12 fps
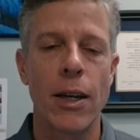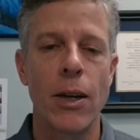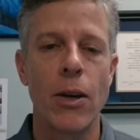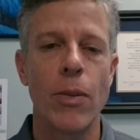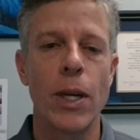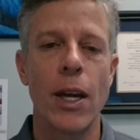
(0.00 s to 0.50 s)

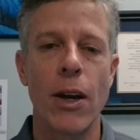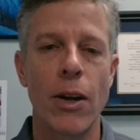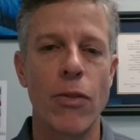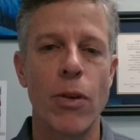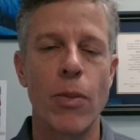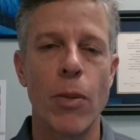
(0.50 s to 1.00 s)
You'll be
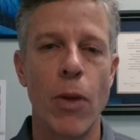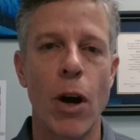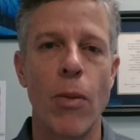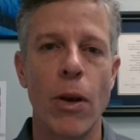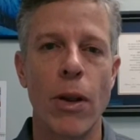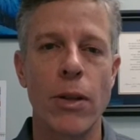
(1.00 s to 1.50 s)
hearing from your
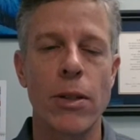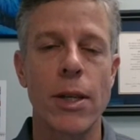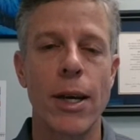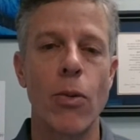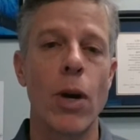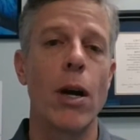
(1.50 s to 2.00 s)
barber. They'll
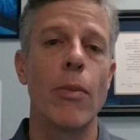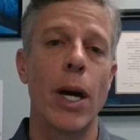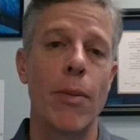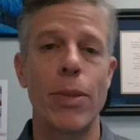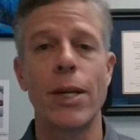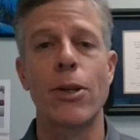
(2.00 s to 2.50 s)
say, "Well,
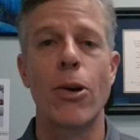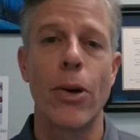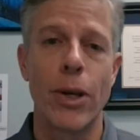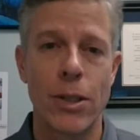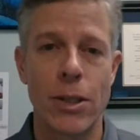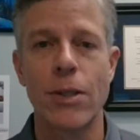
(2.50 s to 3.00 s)
my
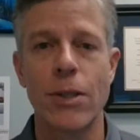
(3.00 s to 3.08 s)
Bitcoin's